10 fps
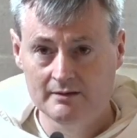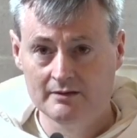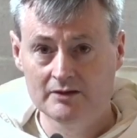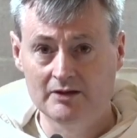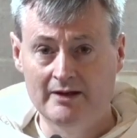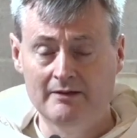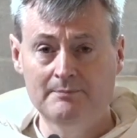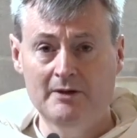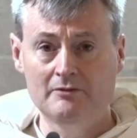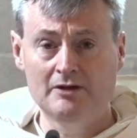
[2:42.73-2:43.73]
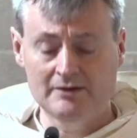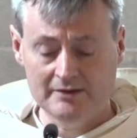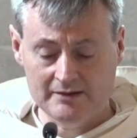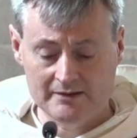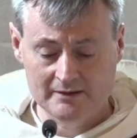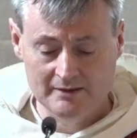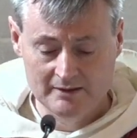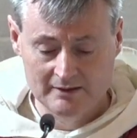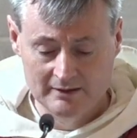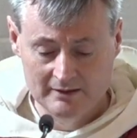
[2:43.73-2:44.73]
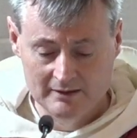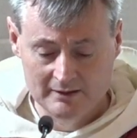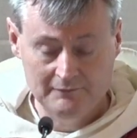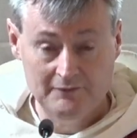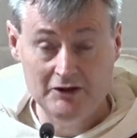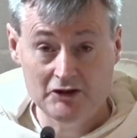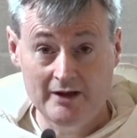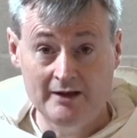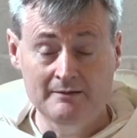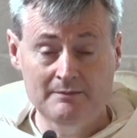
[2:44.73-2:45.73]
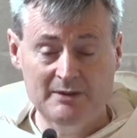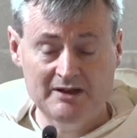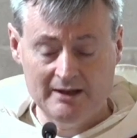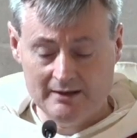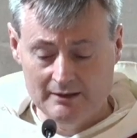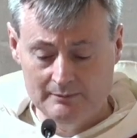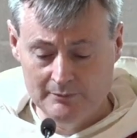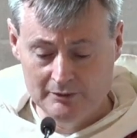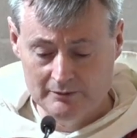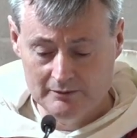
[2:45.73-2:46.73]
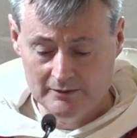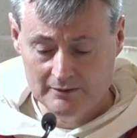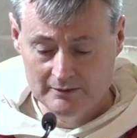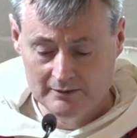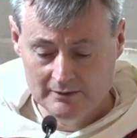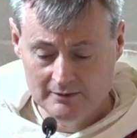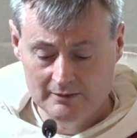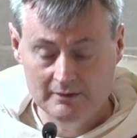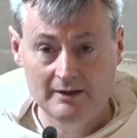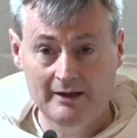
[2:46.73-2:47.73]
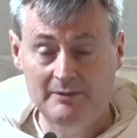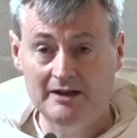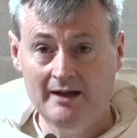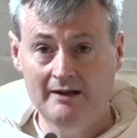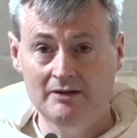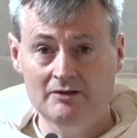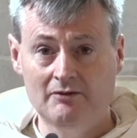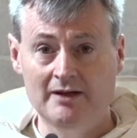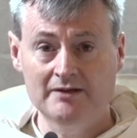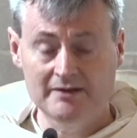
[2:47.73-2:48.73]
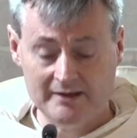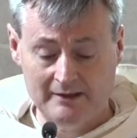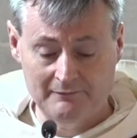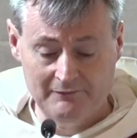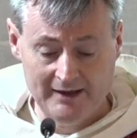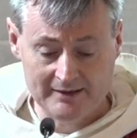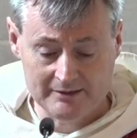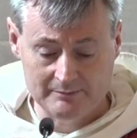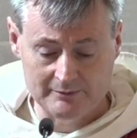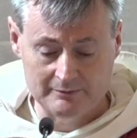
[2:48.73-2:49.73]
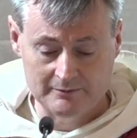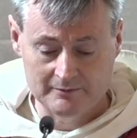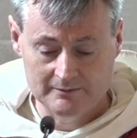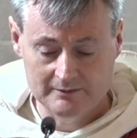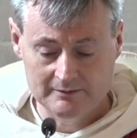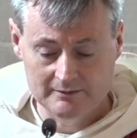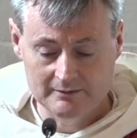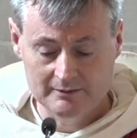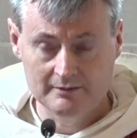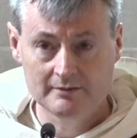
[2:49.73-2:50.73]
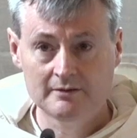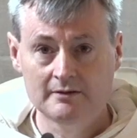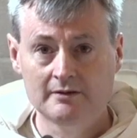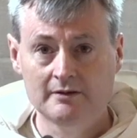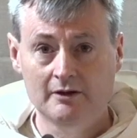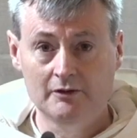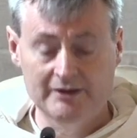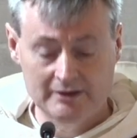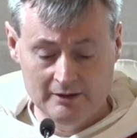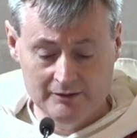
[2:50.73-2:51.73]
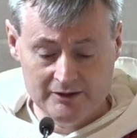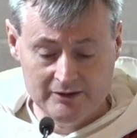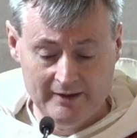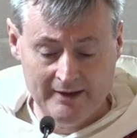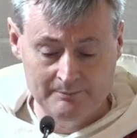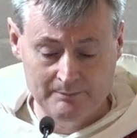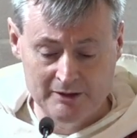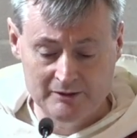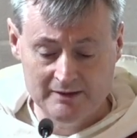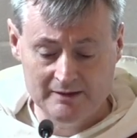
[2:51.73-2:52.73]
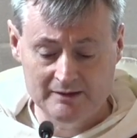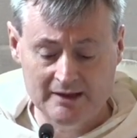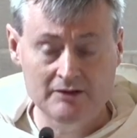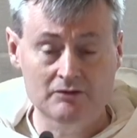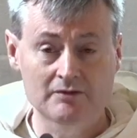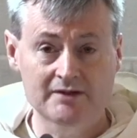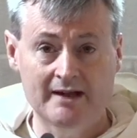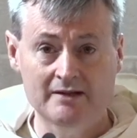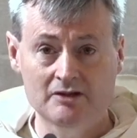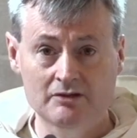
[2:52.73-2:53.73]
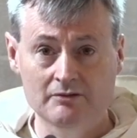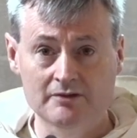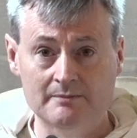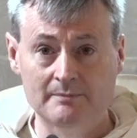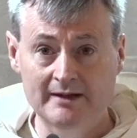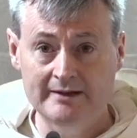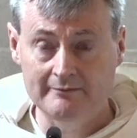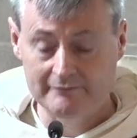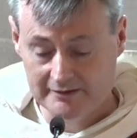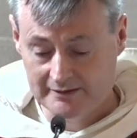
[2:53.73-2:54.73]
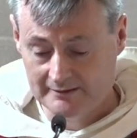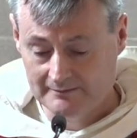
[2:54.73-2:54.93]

To their opponents, Fisher, and in particular More, have been characterized as inflexible, holding on to outmoded and dangerous attitudes and beliefs.